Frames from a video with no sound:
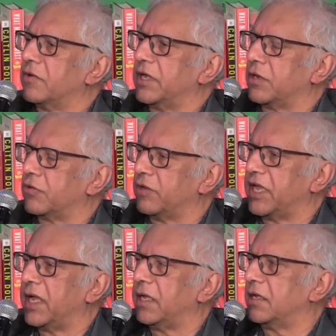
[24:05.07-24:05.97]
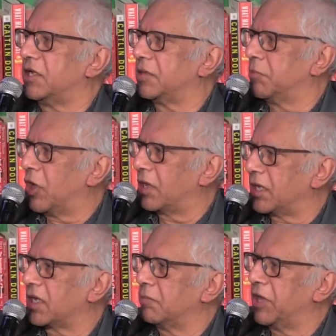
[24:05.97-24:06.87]
and create a
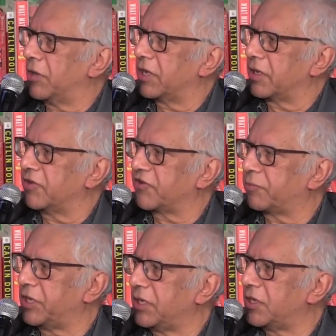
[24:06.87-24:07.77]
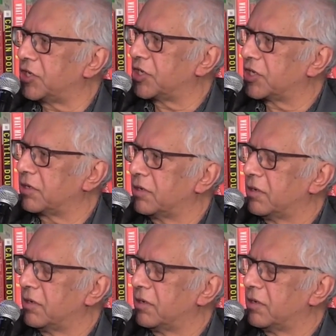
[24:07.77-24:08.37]
demotic American speech,